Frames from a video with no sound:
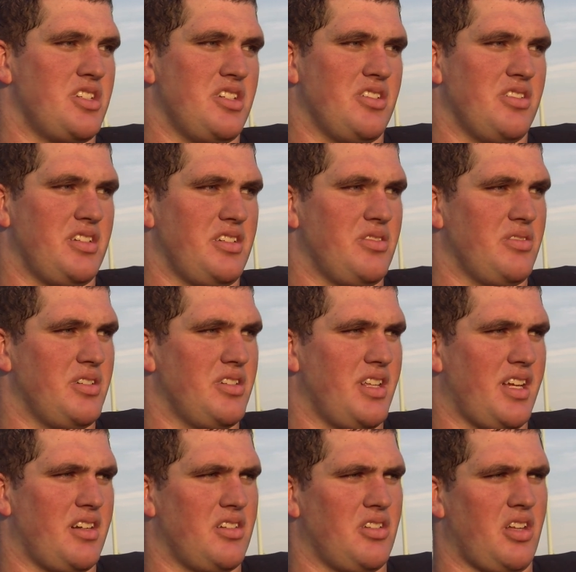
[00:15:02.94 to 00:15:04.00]
engineering. You'll hear
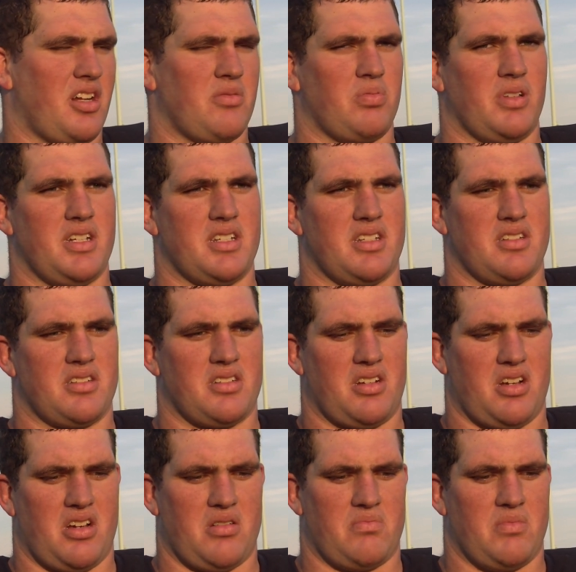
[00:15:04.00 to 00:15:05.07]
that a lot of places.
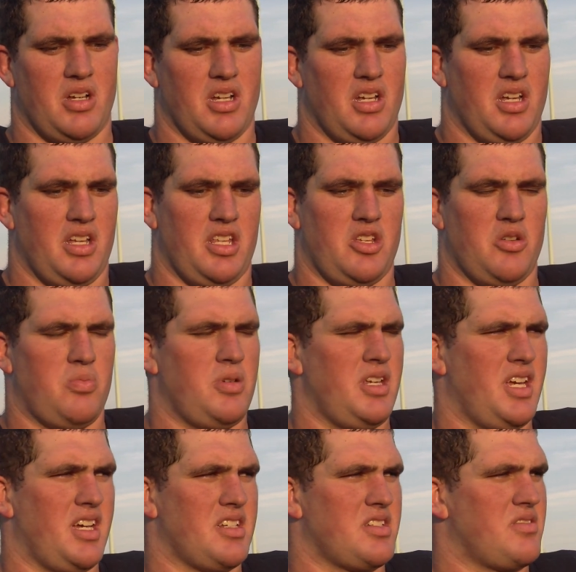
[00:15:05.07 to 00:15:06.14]

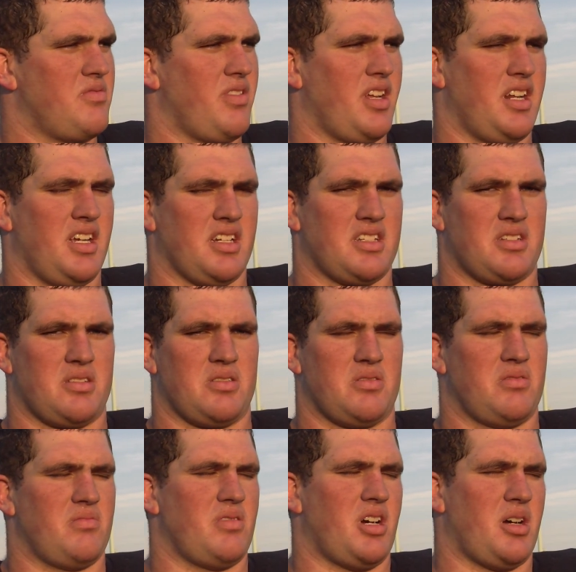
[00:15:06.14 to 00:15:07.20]
UPS, FedEx,
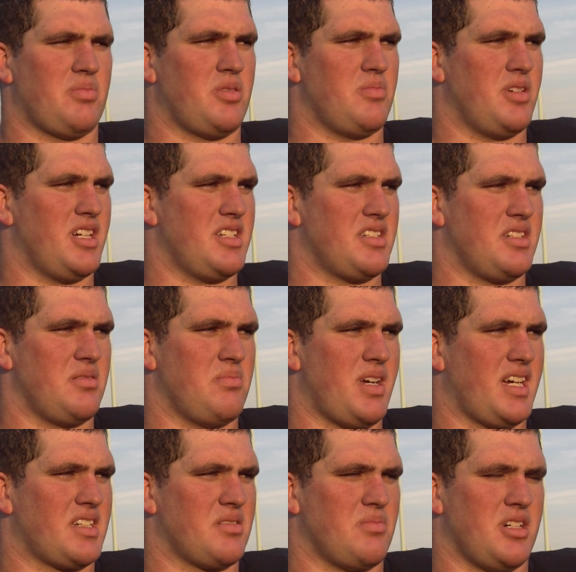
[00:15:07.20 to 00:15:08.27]
mm-hmm. optimizing,
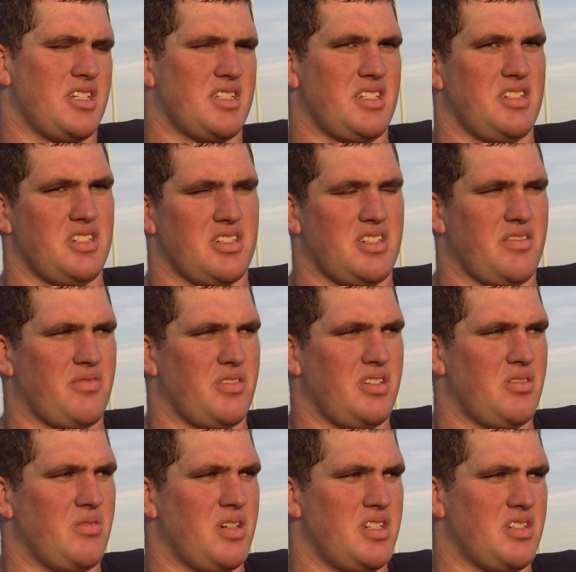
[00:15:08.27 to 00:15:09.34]
maximizing, just different
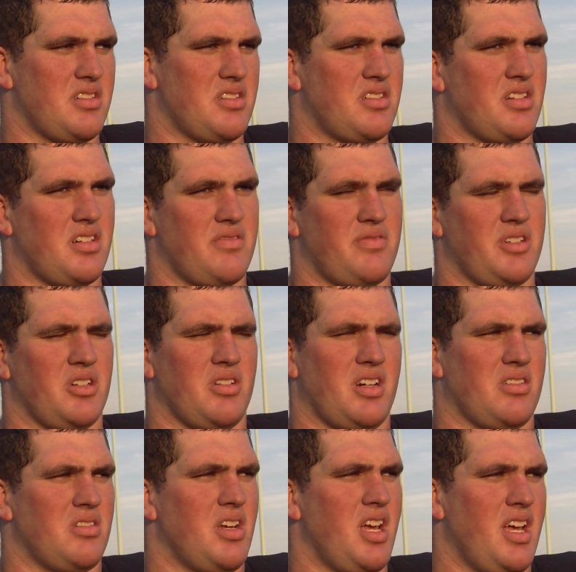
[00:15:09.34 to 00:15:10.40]
equations, trying to figure
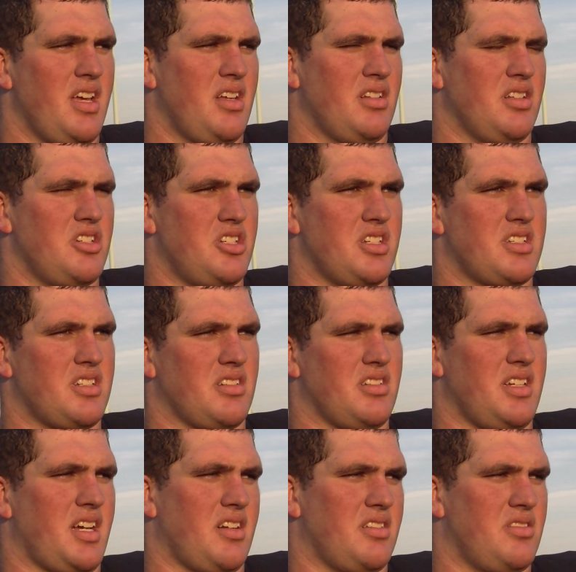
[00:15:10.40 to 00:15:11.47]
out
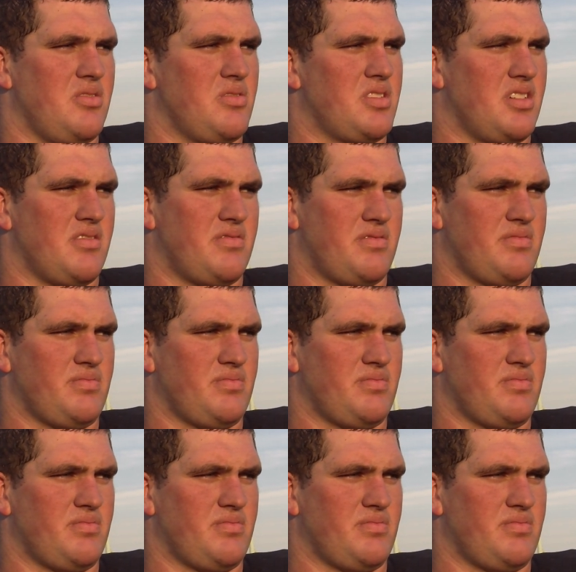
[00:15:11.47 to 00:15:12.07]
logistically how to do stuff.